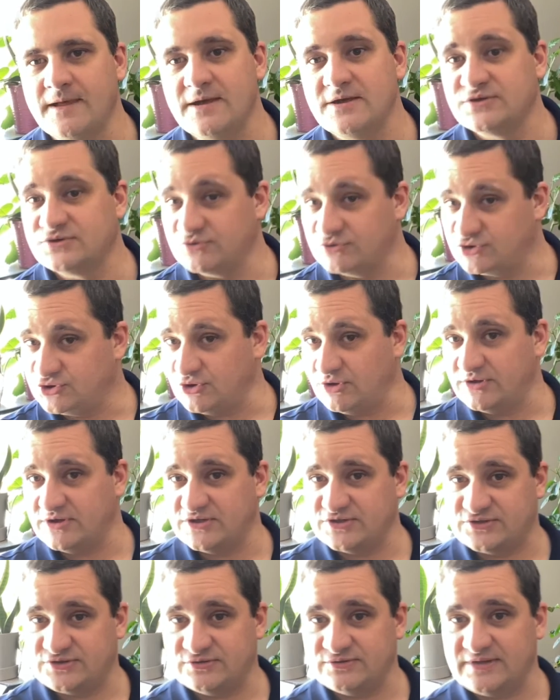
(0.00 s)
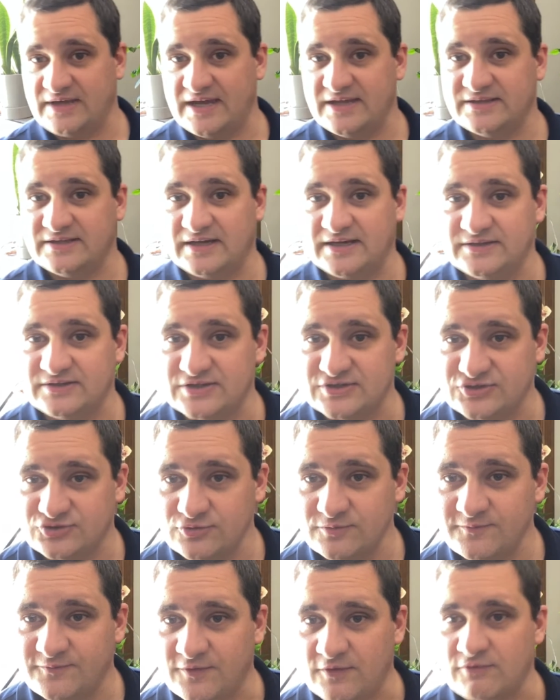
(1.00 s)
So join us tonight on the
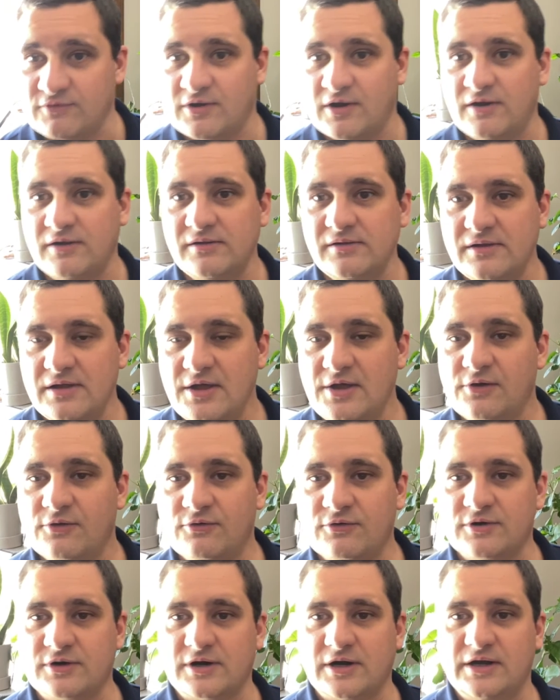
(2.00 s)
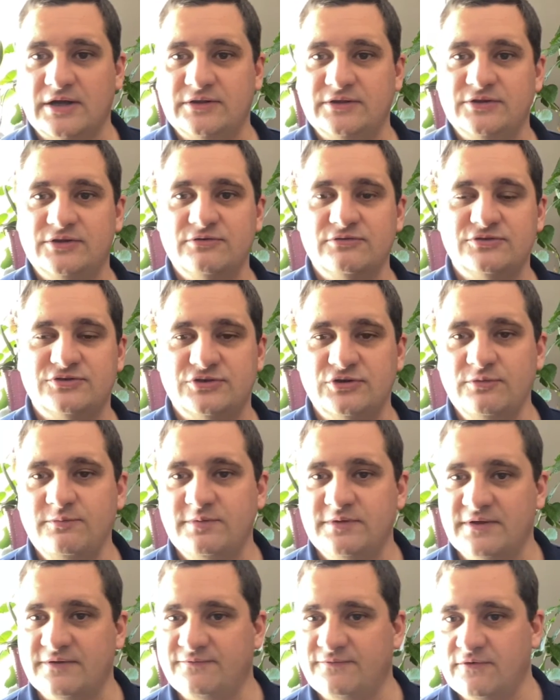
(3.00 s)
Zoom phone call or on
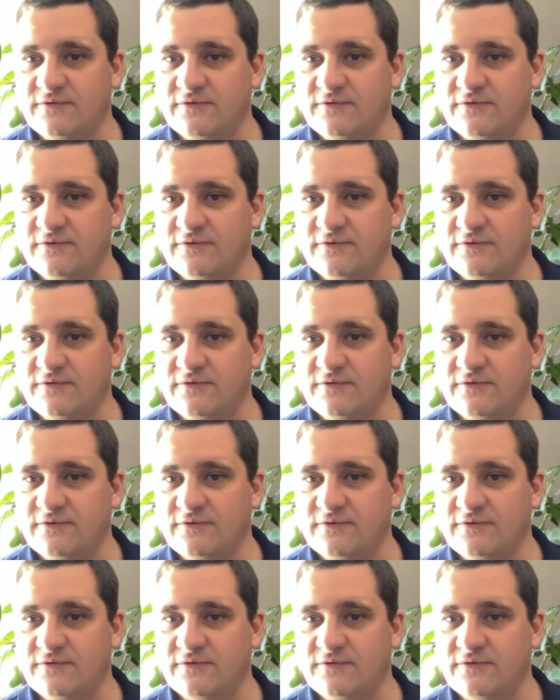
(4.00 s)
YouTube. The